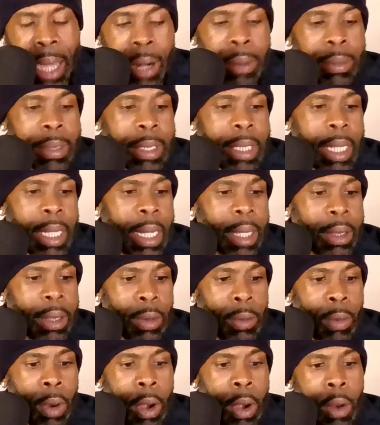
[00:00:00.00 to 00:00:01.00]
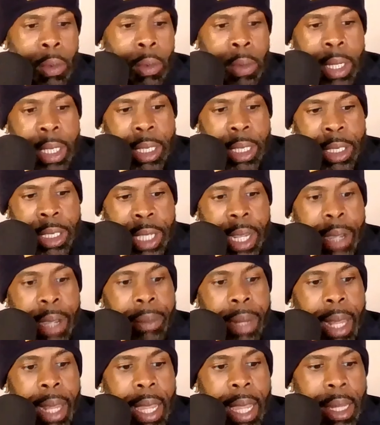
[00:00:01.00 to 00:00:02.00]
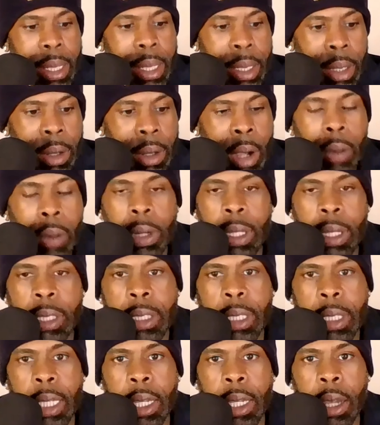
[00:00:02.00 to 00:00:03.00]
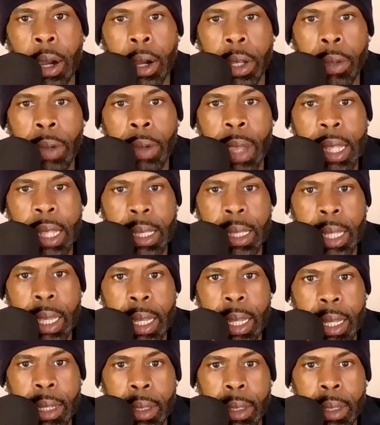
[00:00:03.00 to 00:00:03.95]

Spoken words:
don't see nothing wrong with a gym date. I want to see, are you athletic?